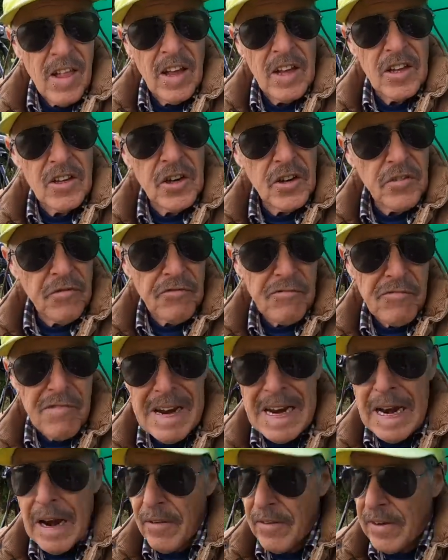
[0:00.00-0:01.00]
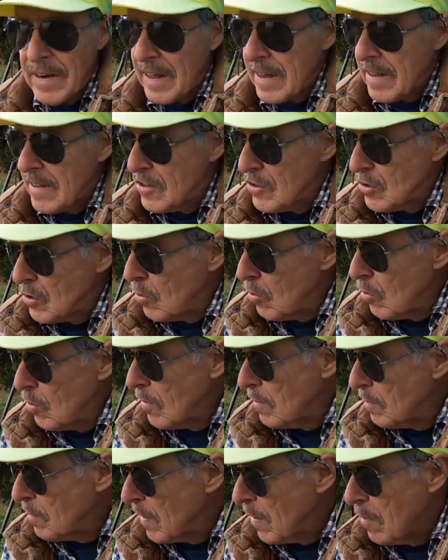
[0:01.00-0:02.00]
It's just free lining, it's called.
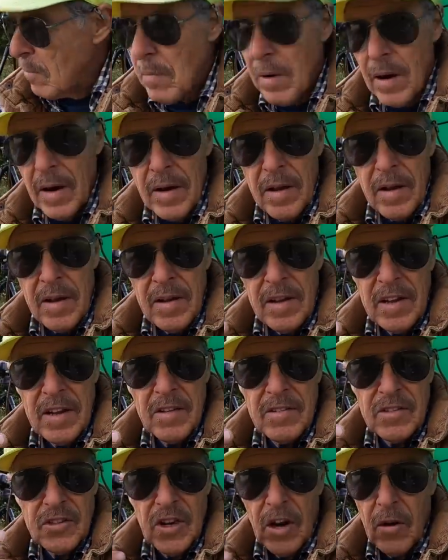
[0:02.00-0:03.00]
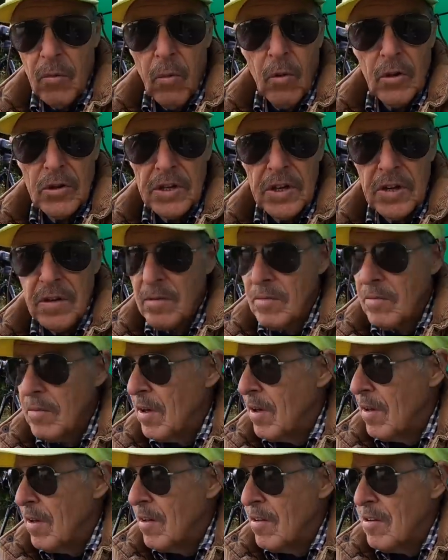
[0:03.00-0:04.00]
But instead of watching
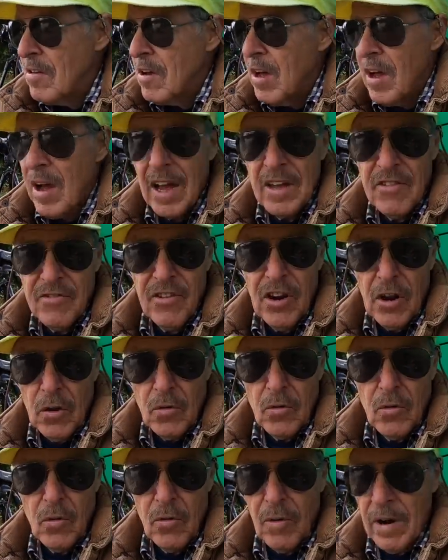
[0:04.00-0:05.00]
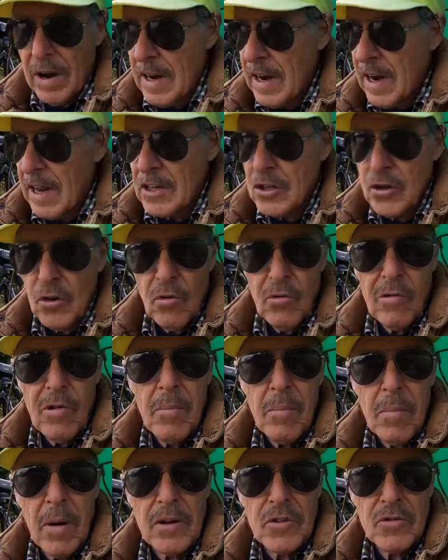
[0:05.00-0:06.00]
a float or a ledger or a
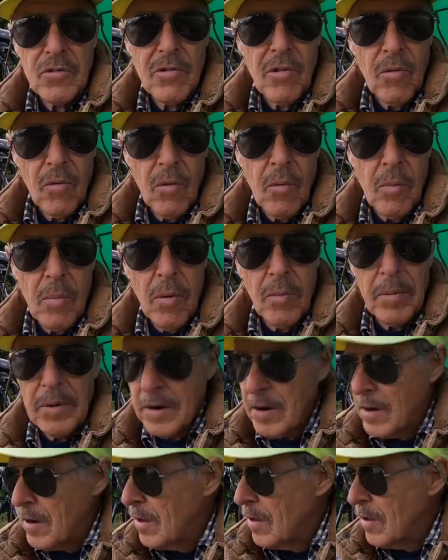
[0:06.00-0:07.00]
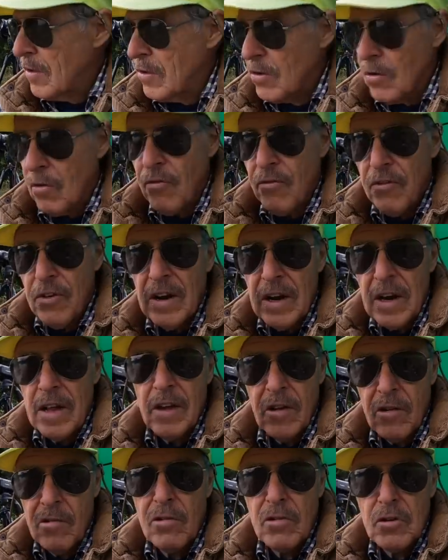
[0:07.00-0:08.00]
buzzer or a bobbin, you're
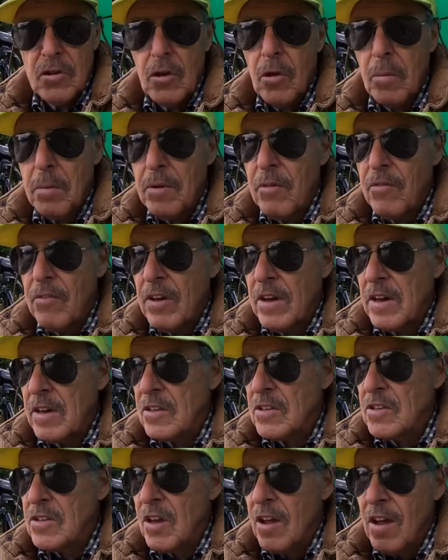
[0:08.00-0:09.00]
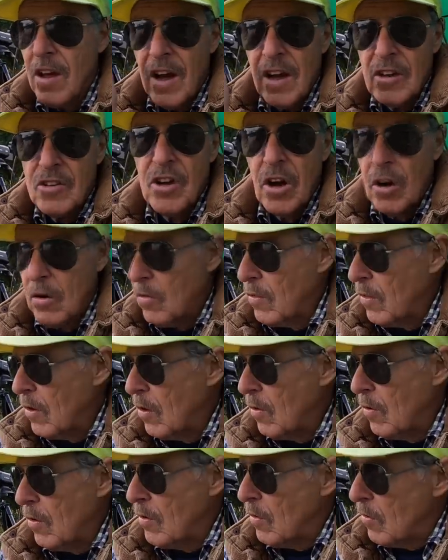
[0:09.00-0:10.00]
feeling across the top of your fingers a tug on the
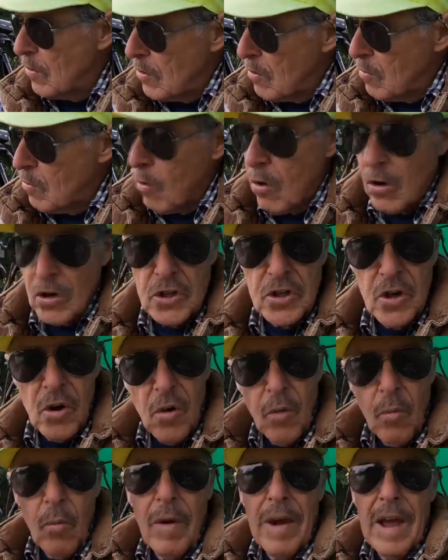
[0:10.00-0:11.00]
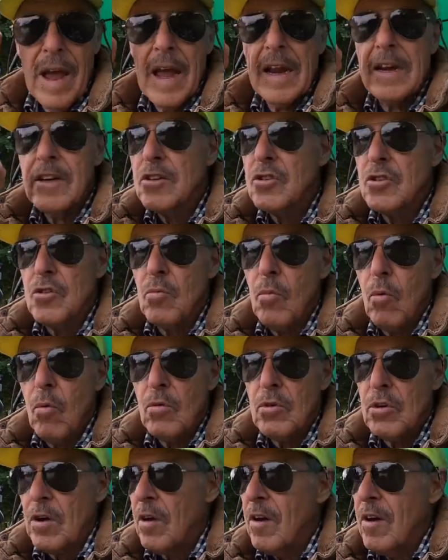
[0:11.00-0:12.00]
line, or you watch where it enters the
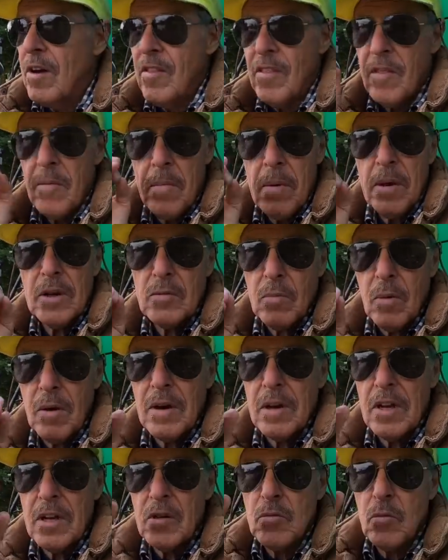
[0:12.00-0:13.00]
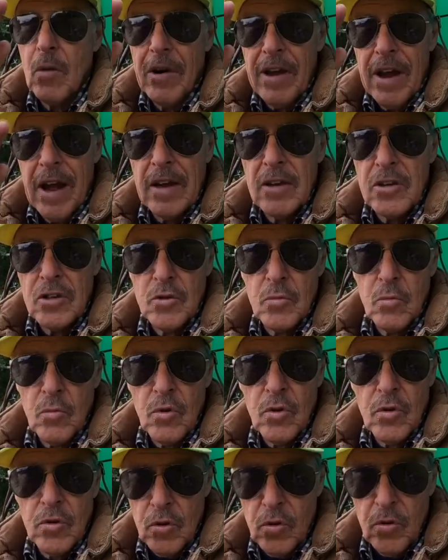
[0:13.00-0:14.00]
water. The best one is where it enters,
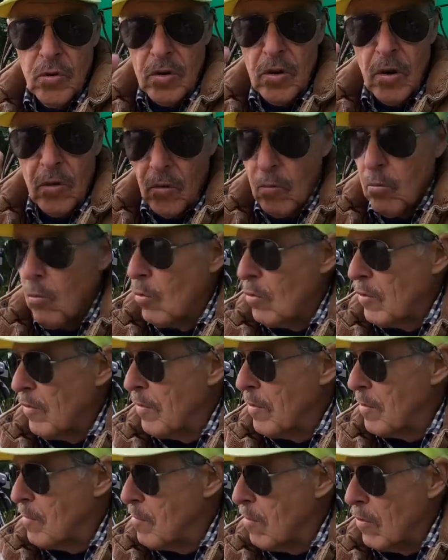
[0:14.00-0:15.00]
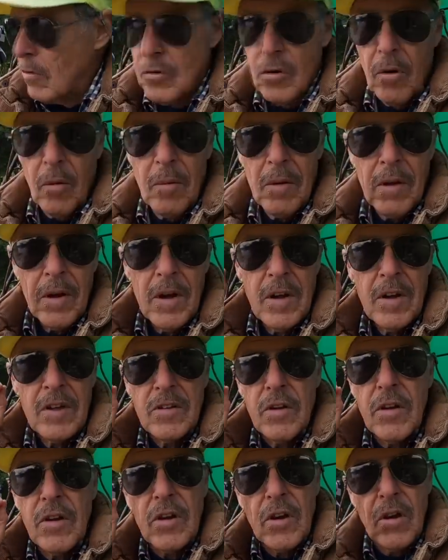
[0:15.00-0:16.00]
you, you know, the water from your rod top.
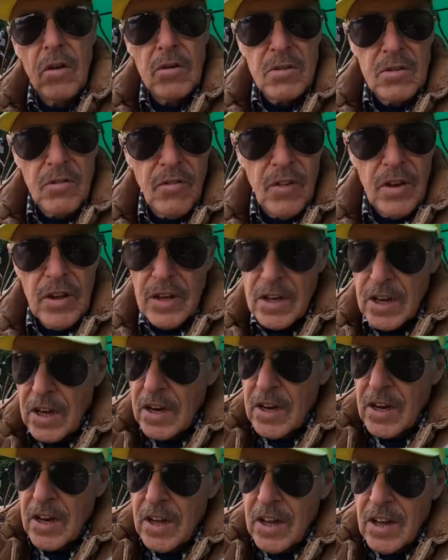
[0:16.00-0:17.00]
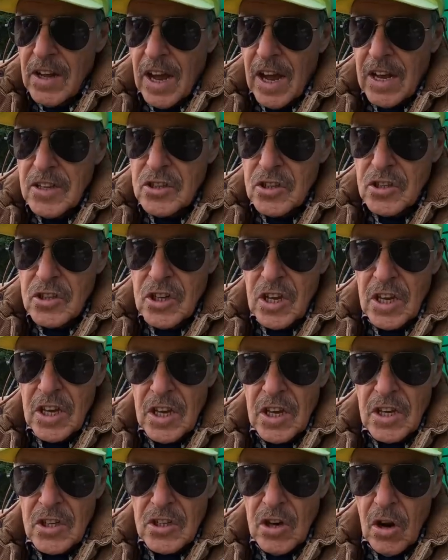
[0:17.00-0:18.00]
So you cast a flake in as it's
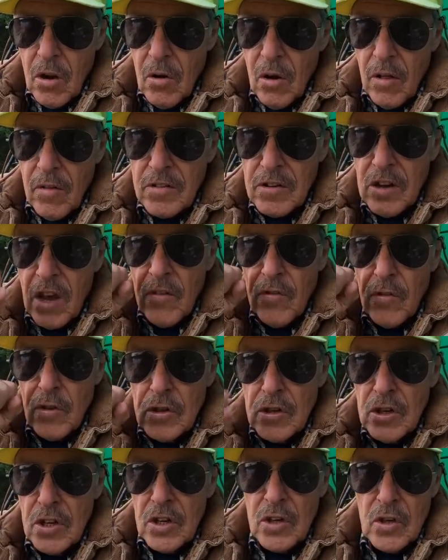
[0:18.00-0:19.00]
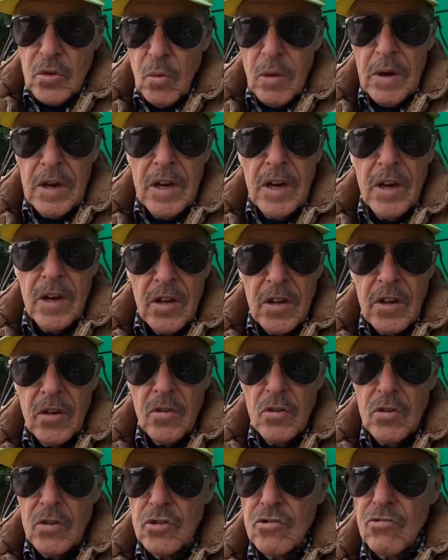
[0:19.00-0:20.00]
sinking slow like this. If you see it tweak,
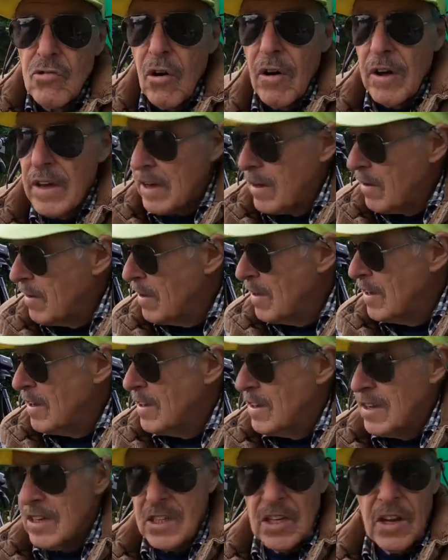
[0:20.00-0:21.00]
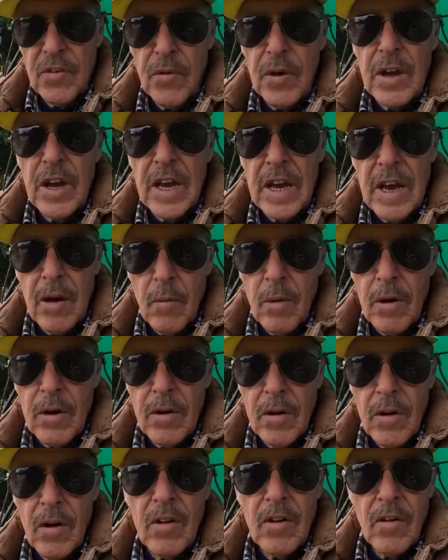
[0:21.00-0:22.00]
you can strike. Let's see if we can get one
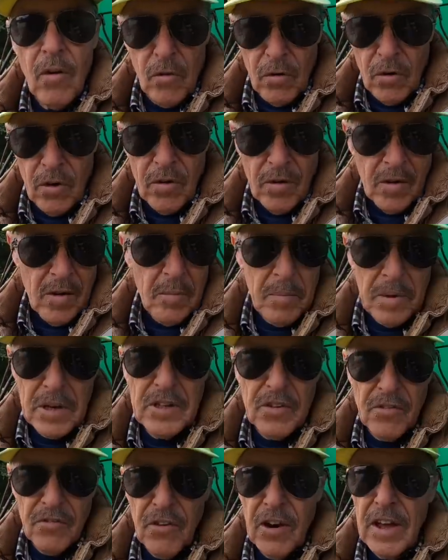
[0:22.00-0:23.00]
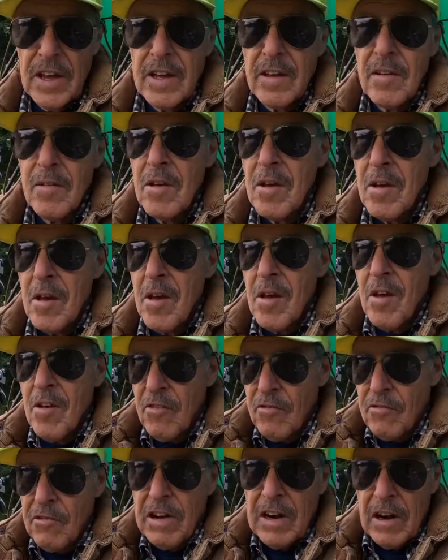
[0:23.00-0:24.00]
on a piece of flake,
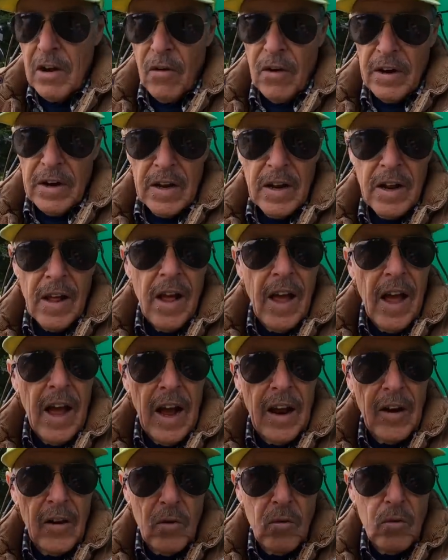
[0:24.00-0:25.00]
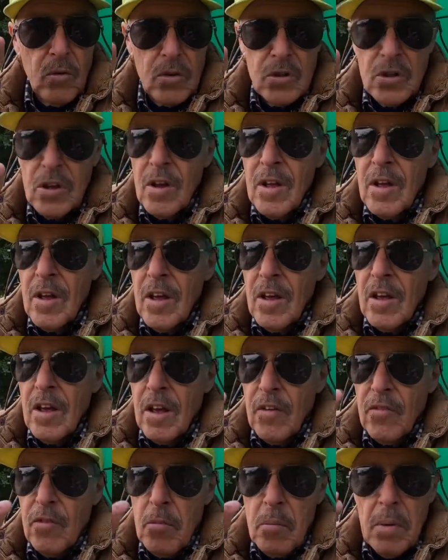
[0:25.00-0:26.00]
free lining, and of course
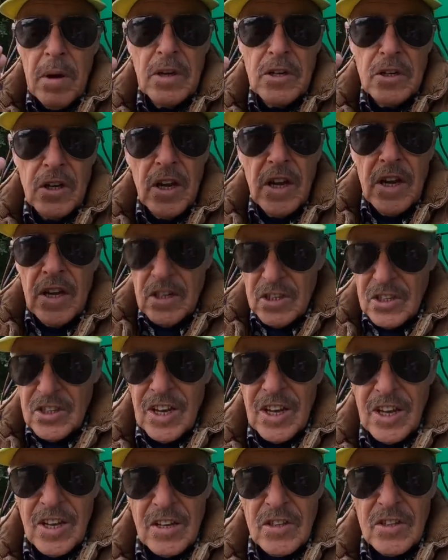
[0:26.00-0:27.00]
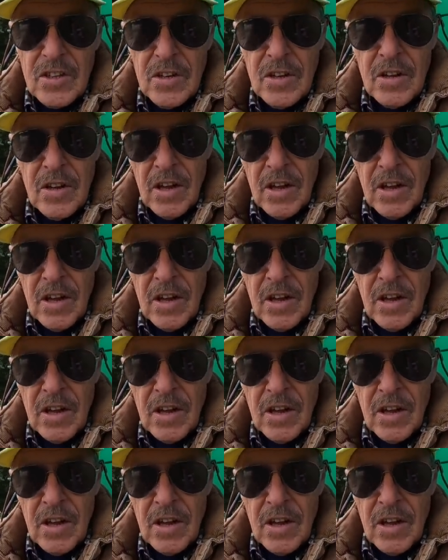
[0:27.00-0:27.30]
if you pinch it, it sinks.